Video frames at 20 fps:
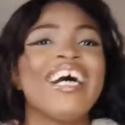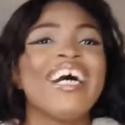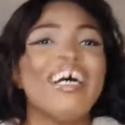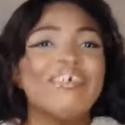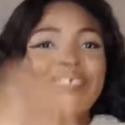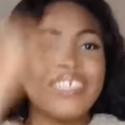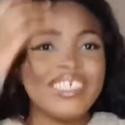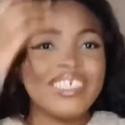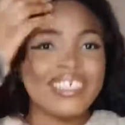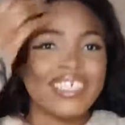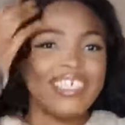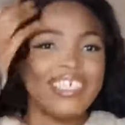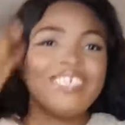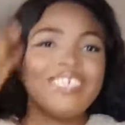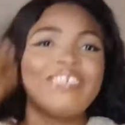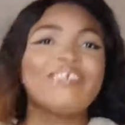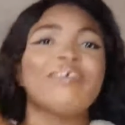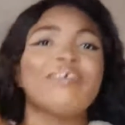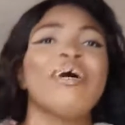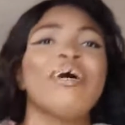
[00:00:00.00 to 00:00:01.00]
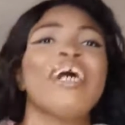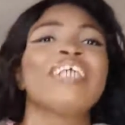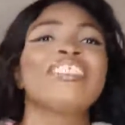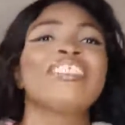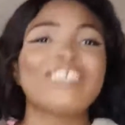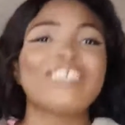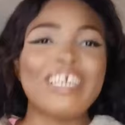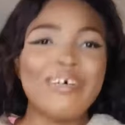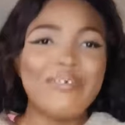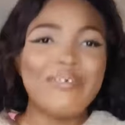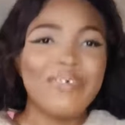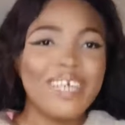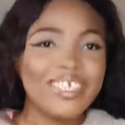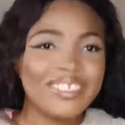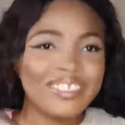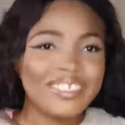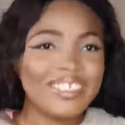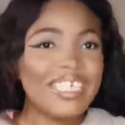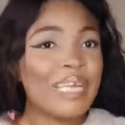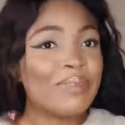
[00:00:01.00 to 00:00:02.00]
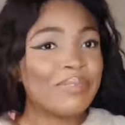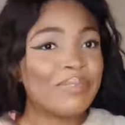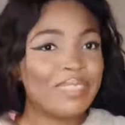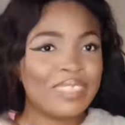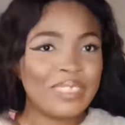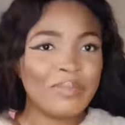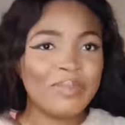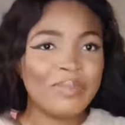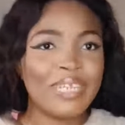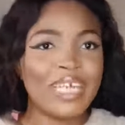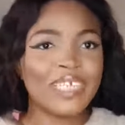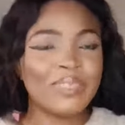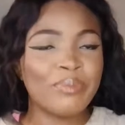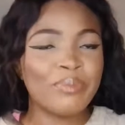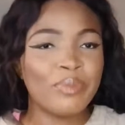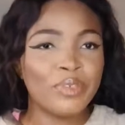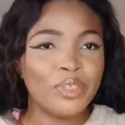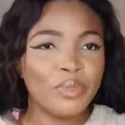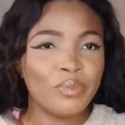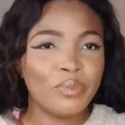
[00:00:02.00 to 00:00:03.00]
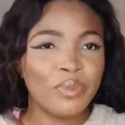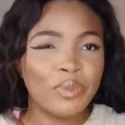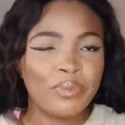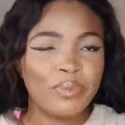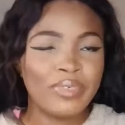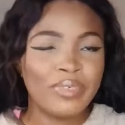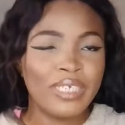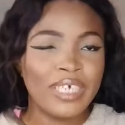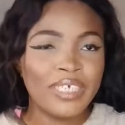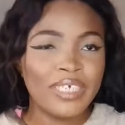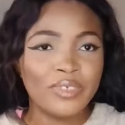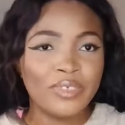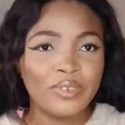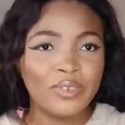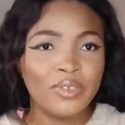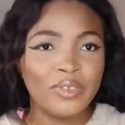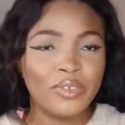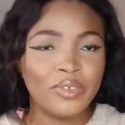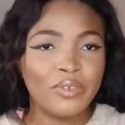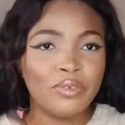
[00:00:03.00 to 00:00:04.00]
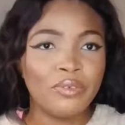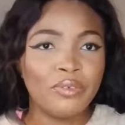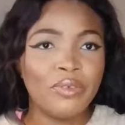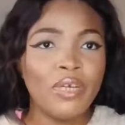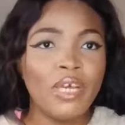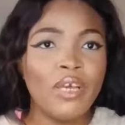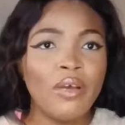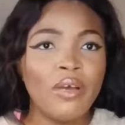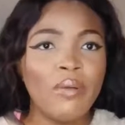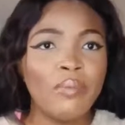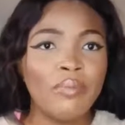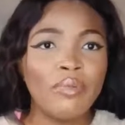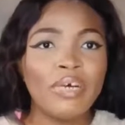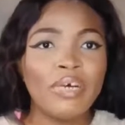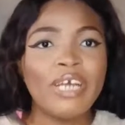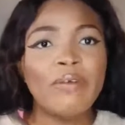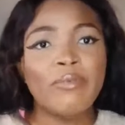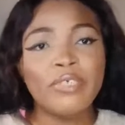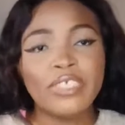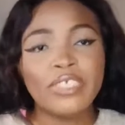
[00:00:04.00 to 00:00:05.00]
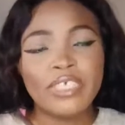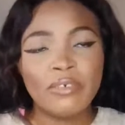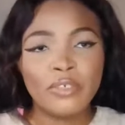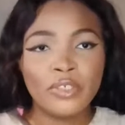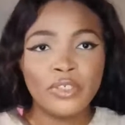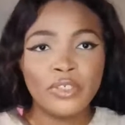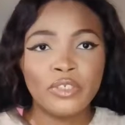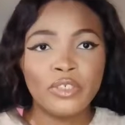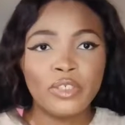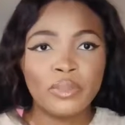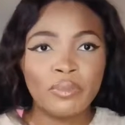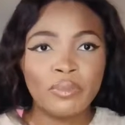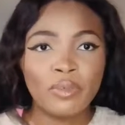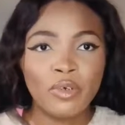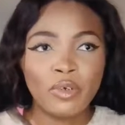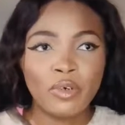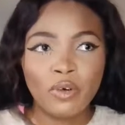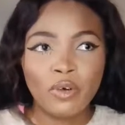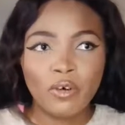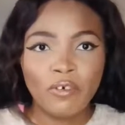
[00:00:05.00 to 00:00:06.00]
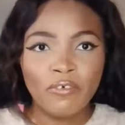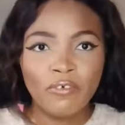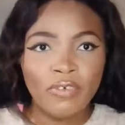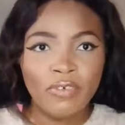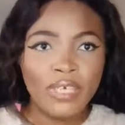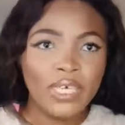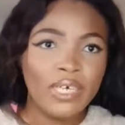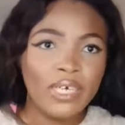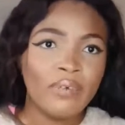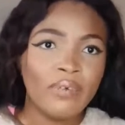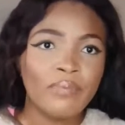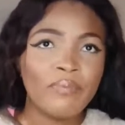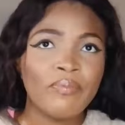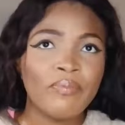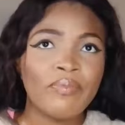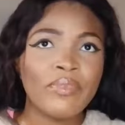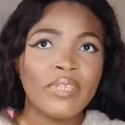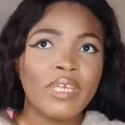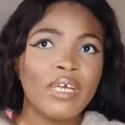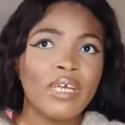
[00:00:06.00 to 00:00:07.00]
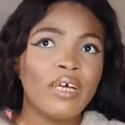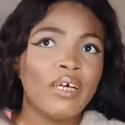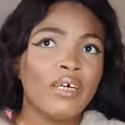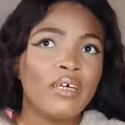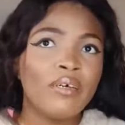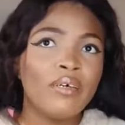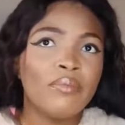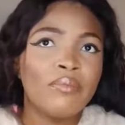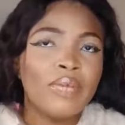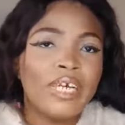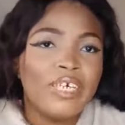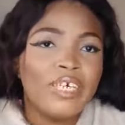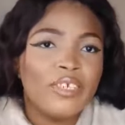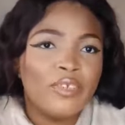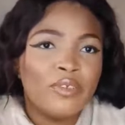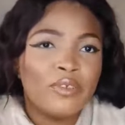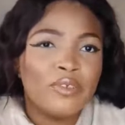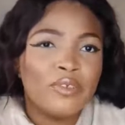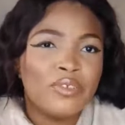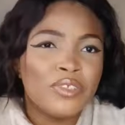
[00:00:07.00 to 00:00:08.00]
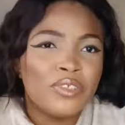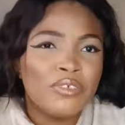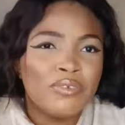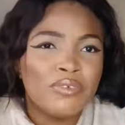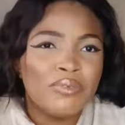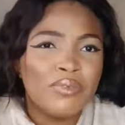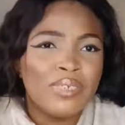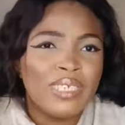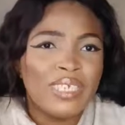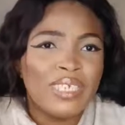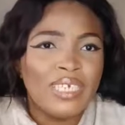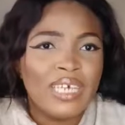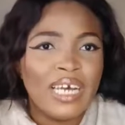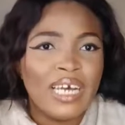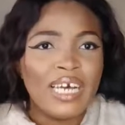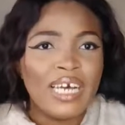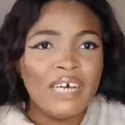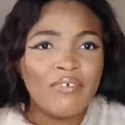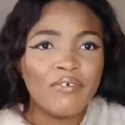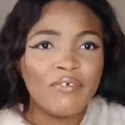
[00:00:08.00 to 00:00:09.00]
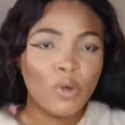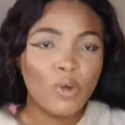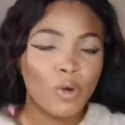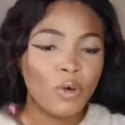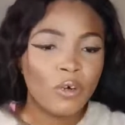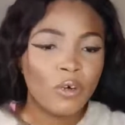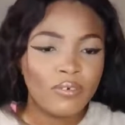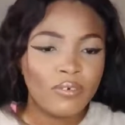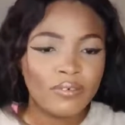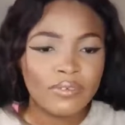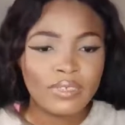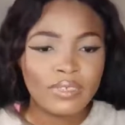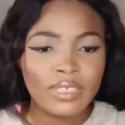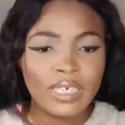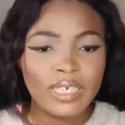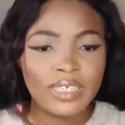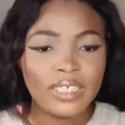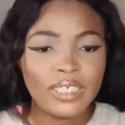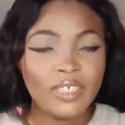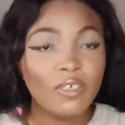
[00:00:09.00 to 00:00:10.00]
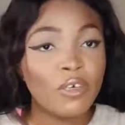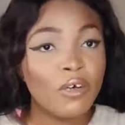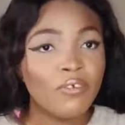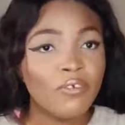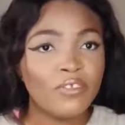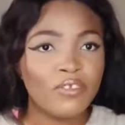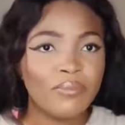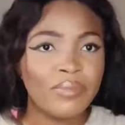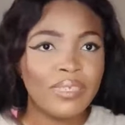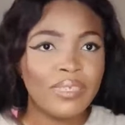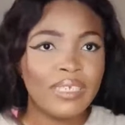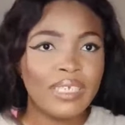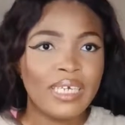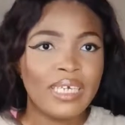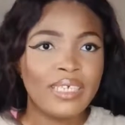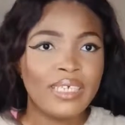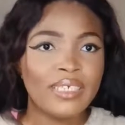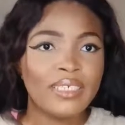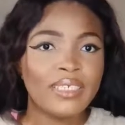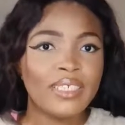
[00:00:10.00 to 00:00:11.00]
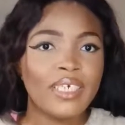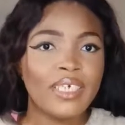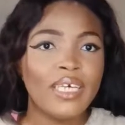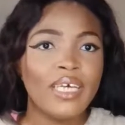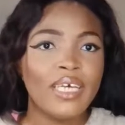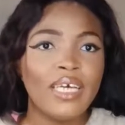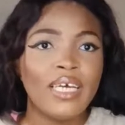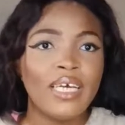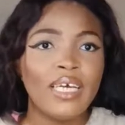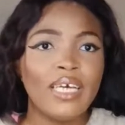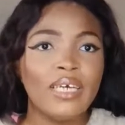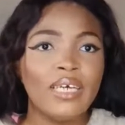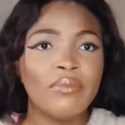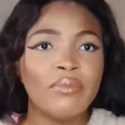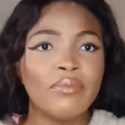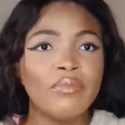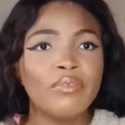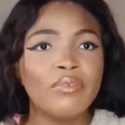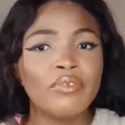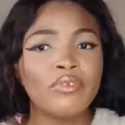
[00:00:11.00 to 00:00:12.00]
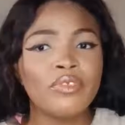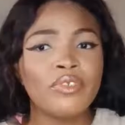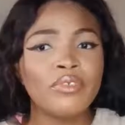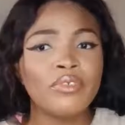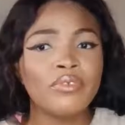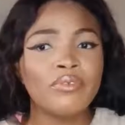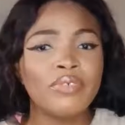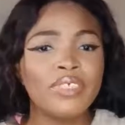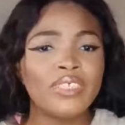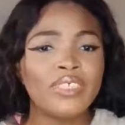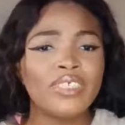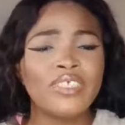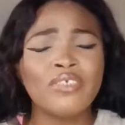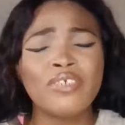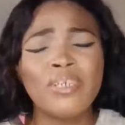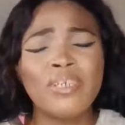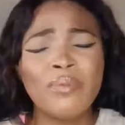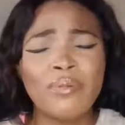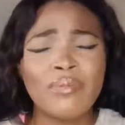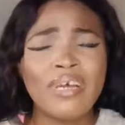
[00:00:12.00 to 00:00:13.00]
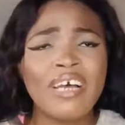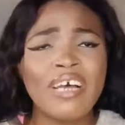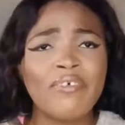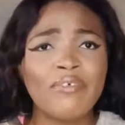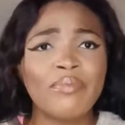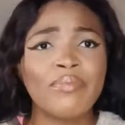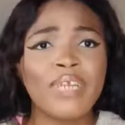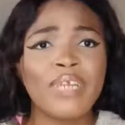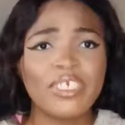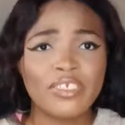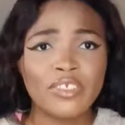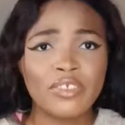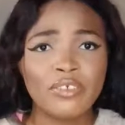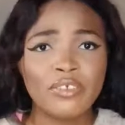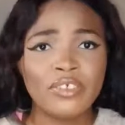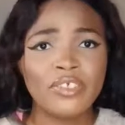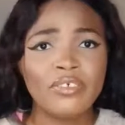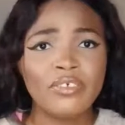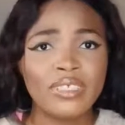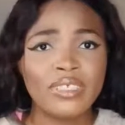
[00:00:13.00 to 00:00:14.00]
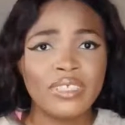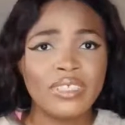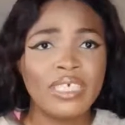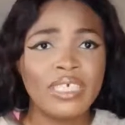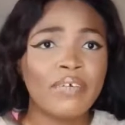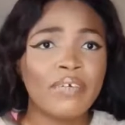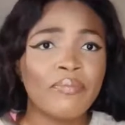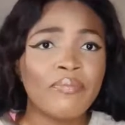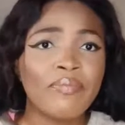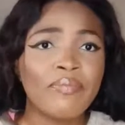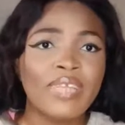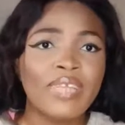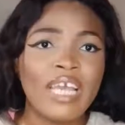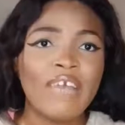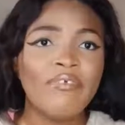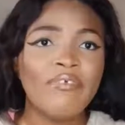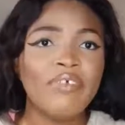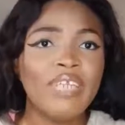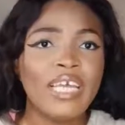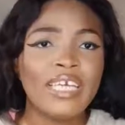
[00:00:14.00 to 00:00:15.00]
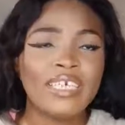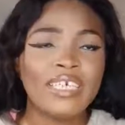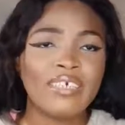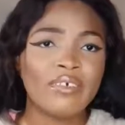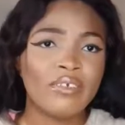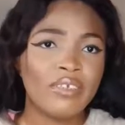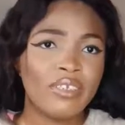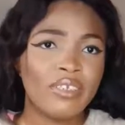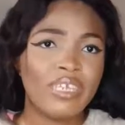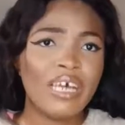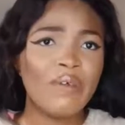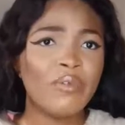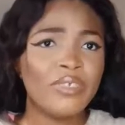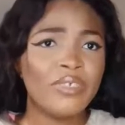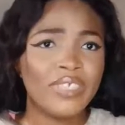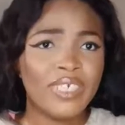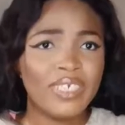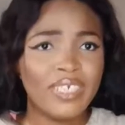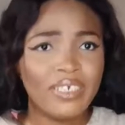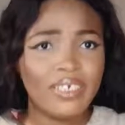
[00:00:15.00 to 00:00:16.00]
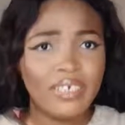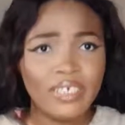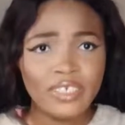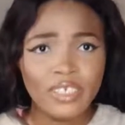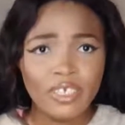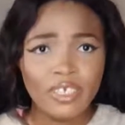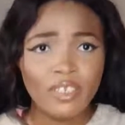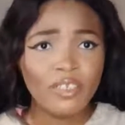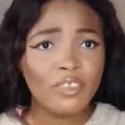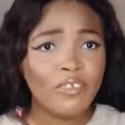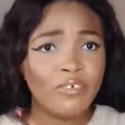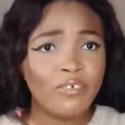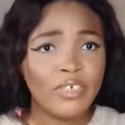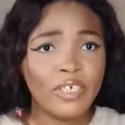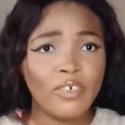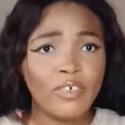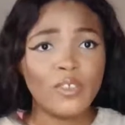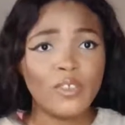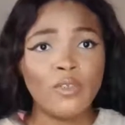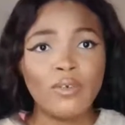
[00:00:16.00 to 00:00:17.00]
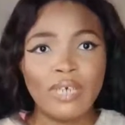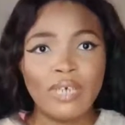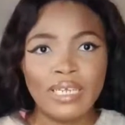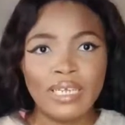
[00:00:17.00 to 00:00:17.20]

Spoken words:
I'm just kidding. I wanted to say I'm shaped like SpongeBob, but that's not true. But I wish I was just more curvier. I don't really have curves. I think curves would be nice. The only time I have a plastic surgery is that I feel like now on the internet a lot of girls look